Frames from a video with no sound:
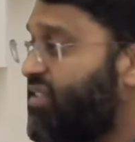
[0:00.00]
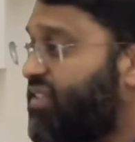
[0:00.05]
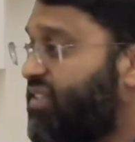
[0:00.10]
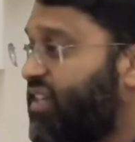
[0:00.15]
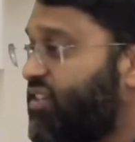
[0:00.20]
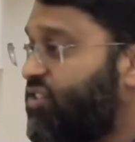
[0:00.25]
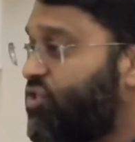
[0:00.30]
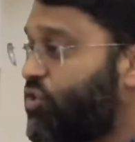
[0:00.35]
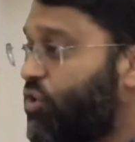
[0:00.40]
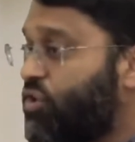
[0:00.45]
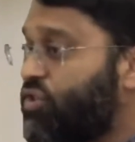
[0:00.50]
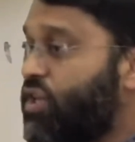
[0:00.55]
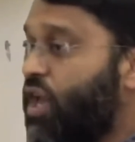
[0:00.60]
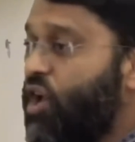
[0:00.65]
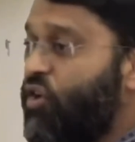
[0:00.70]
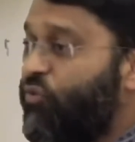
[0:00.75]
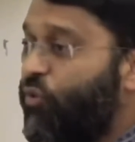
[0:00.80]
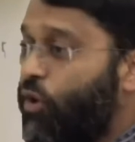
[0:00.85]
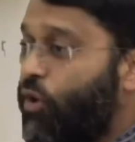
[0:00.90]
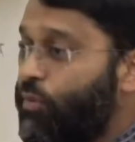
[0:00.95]
ancestors.
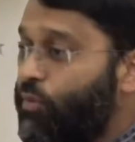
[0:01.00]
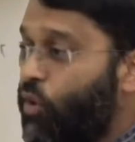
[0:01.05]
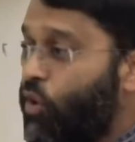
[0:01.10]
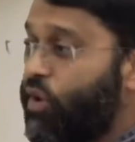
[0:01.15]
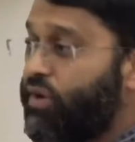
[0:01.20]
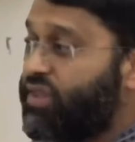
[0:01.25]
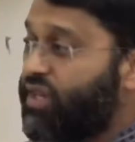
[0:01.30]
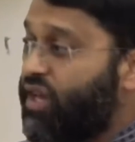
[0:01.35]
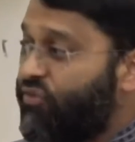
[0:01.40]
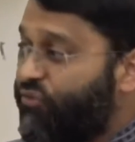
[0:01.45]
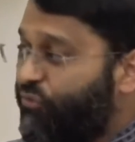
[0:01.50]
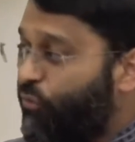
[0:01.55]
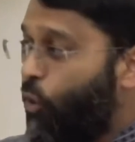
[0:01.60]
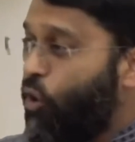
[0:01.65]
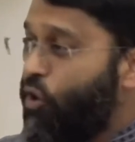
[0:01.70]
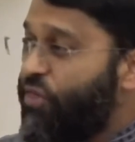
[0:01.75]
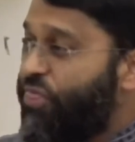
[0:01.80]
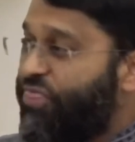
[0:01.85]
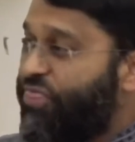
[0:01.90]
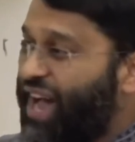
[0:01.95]
For more than
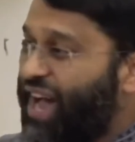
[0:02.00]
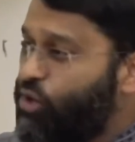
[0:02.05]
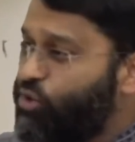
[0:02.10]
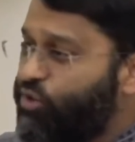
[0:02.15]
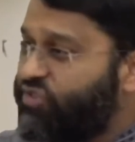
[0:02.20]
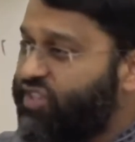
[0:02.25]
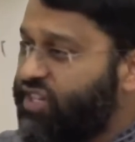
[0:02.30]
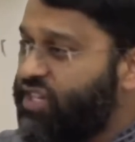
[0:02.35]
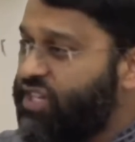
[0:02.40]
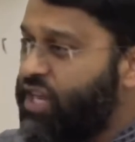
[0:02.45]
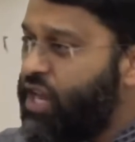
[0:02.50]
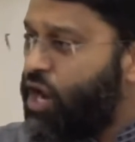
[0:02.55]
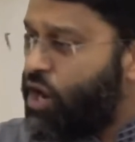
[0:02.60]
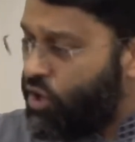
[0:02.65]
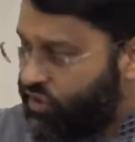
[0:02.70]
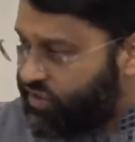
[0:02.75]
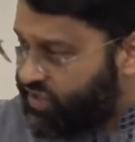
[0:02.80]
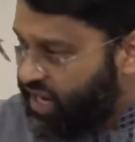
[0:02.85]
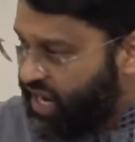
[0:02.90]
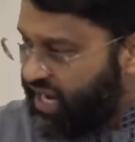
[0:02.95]
four thousand
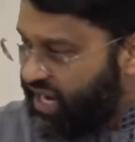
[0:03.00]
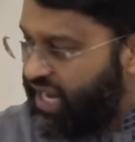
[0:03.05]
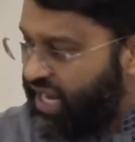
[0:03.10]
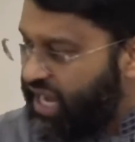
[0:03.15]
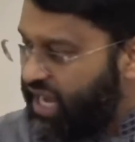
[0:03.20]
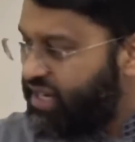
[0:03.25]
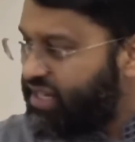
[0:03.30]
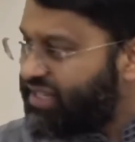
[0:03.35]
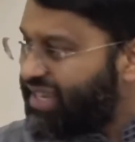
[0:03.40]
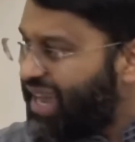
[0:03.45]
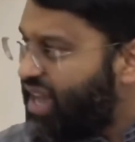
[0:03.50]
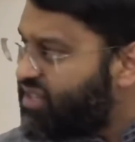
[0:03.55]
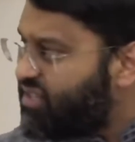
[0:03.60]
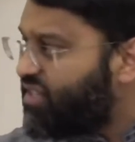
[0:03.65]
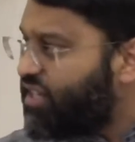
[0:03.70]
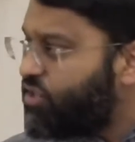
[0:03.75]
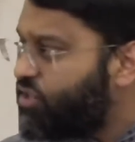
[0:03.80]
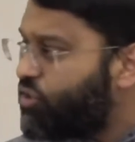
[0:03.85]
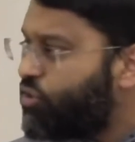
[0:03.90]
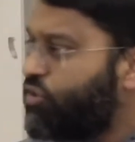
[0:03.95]
years, he and his
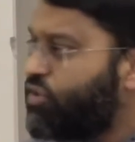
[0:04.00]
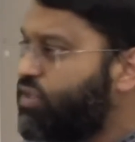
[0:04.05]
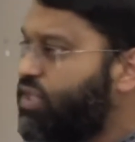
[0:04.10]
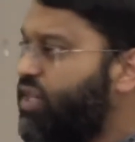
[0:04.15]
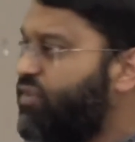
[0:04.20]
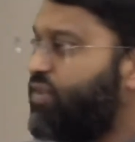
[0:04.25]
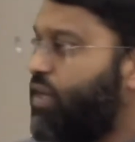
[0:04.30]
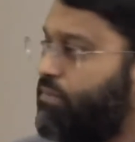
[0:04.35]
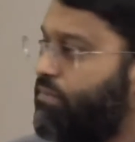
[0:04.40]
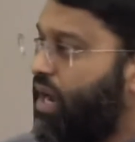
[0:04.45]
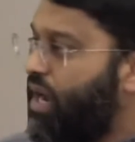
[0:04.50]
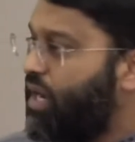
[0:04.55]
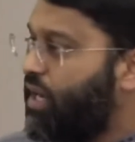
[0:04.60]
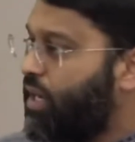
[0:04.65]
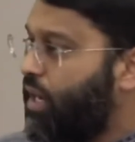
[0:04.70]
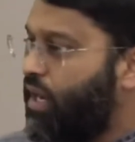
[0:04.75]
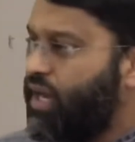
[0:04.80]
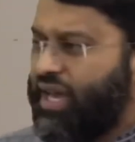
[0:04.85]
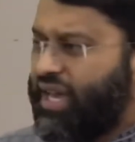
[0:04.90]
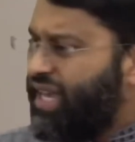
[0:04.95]
ancestors lived in
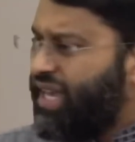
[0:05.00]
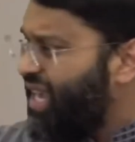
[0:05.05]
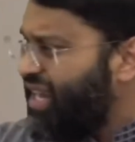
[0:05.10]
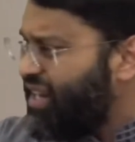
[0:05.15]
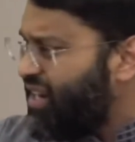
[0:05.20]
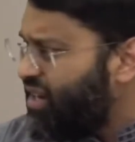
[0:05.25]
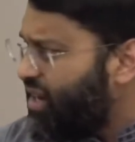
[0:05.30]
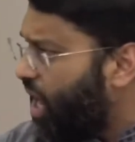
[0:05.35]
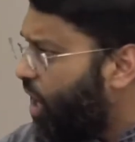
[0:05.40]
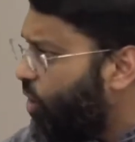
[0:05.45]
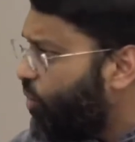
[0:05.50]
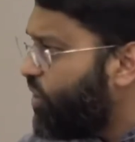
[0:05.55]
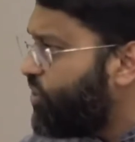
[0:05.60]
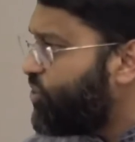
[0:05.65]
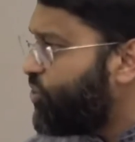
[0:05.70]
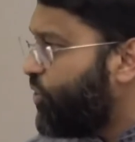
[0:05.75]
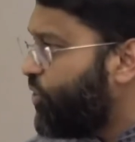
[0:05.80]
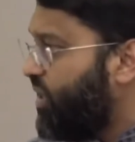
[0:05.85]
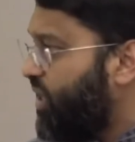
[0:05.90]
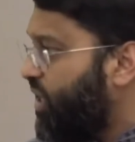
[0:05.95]
Makkah. He did not
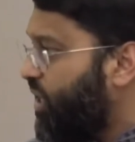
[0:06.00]
want to